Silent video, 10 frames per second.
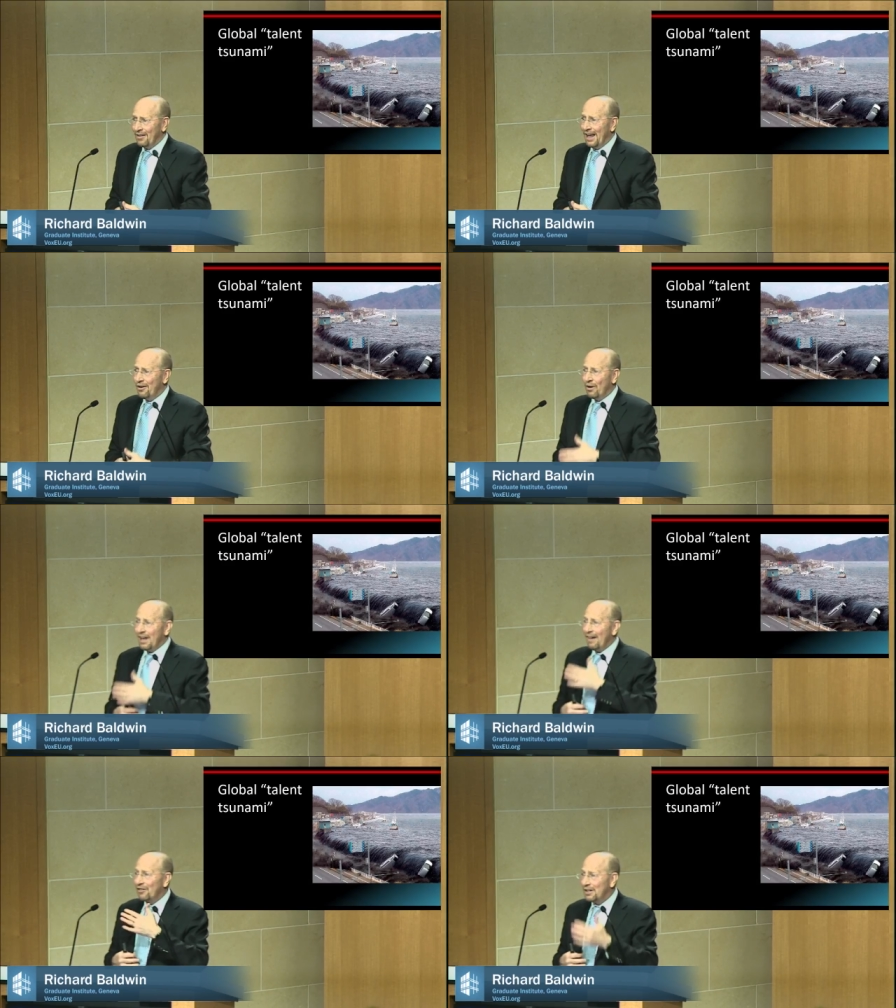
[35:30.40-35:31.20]
They don't
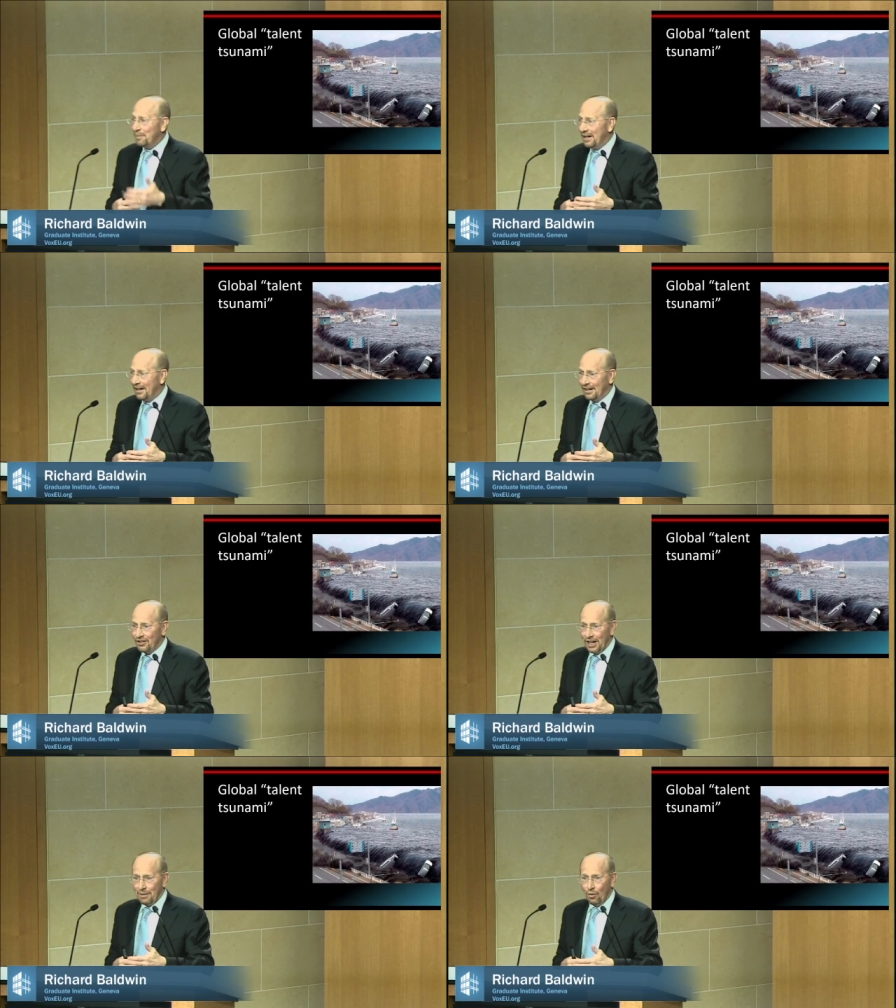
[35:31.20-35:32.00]
have to speak
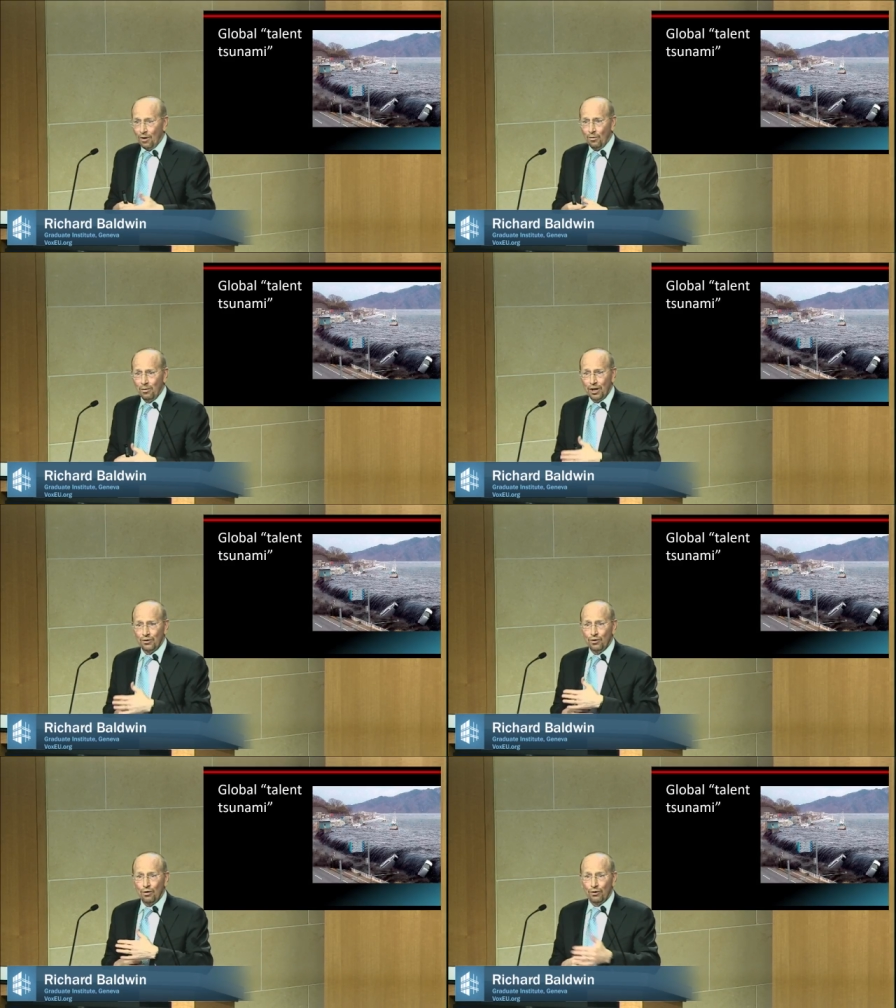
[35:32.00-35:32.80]
English anymore
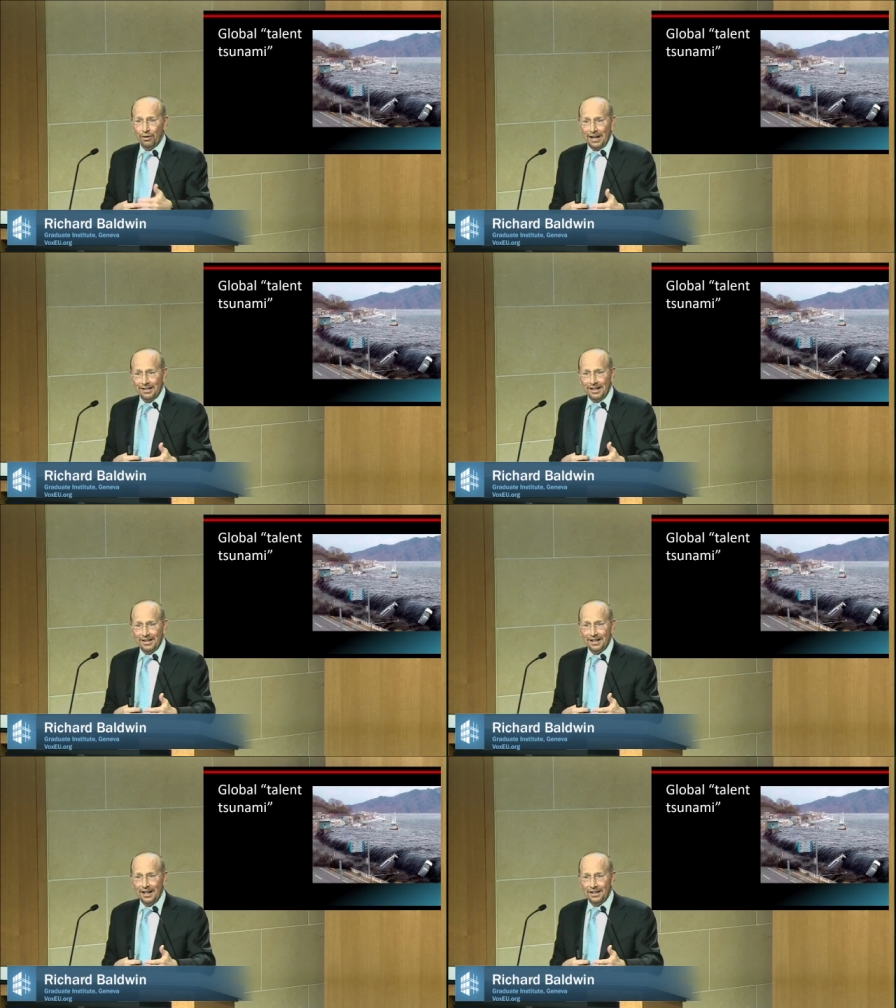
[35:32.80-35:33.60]
because Google
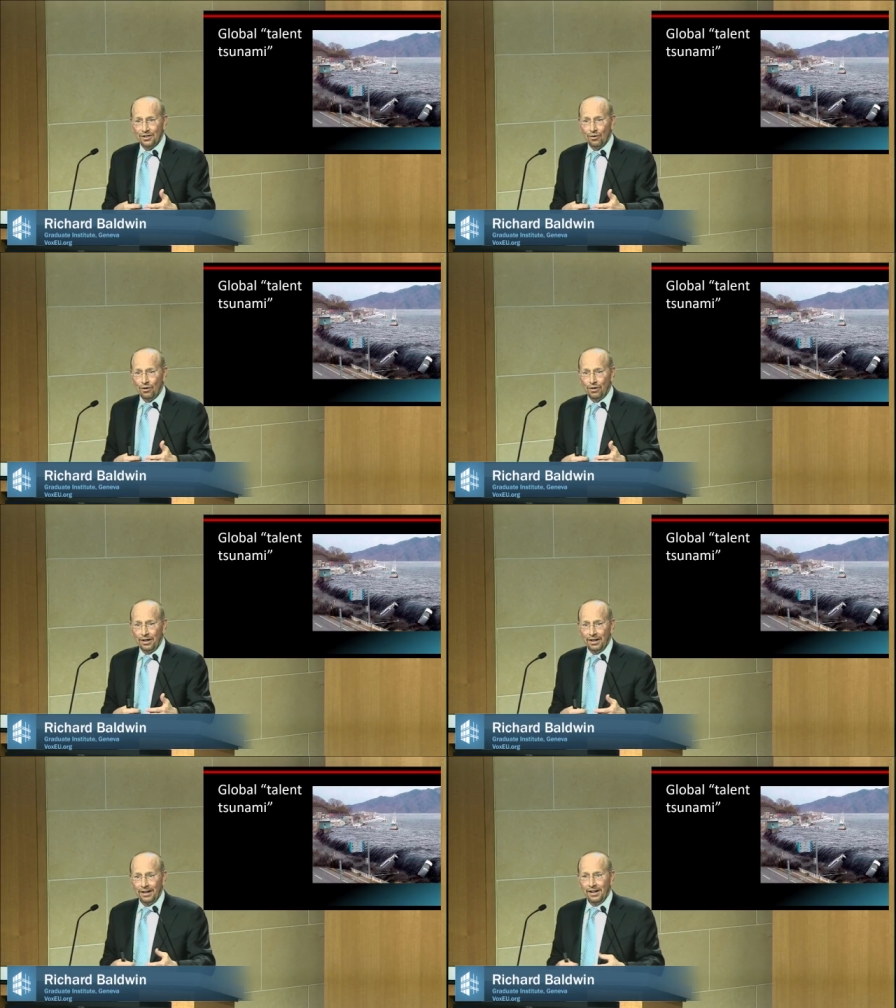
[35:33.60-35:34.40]
Translate is getting so
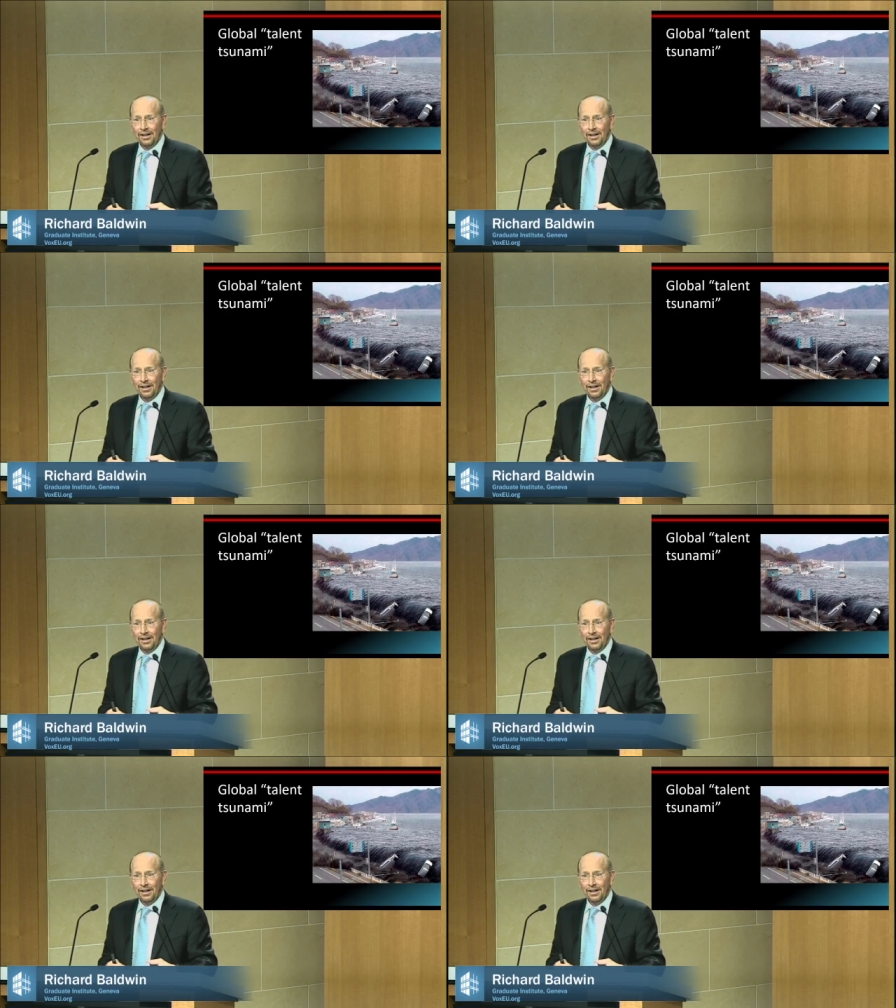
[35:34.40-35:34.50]
good.